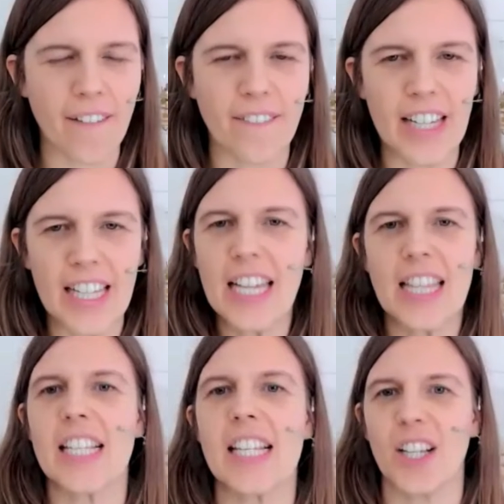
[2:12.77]
feel like
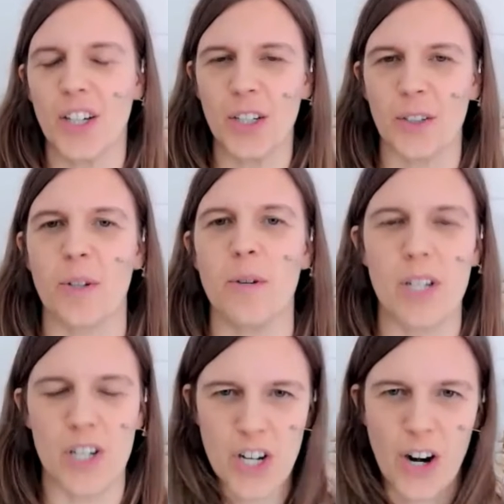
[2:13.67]
this is a good group
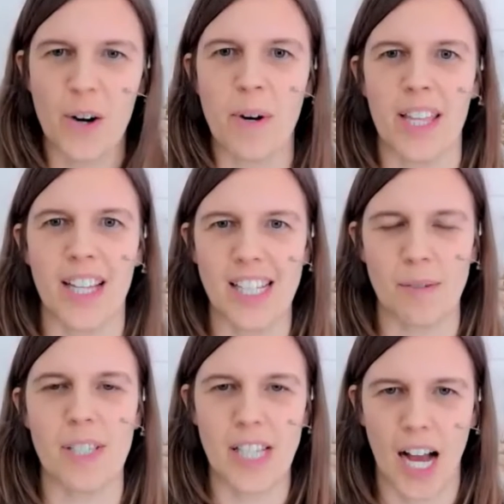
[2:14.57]
to share it with because it
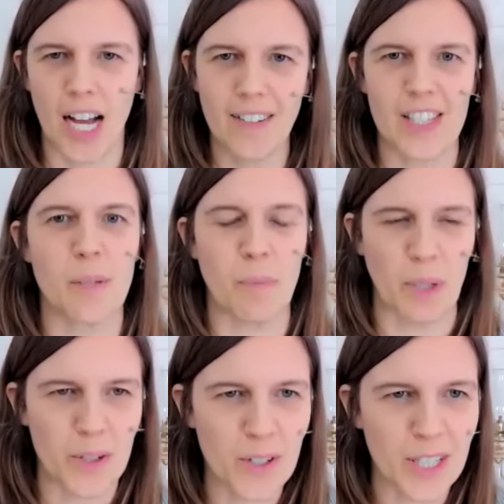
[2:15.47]
was kind of a
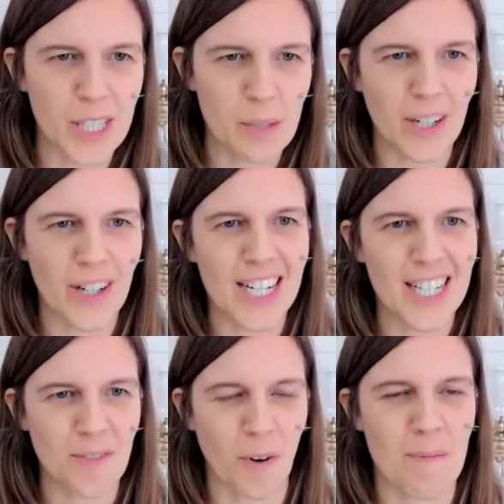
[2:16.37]
spiritual
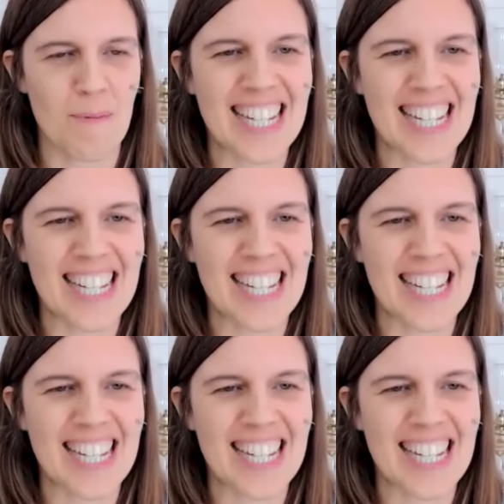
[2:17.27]
experience for me.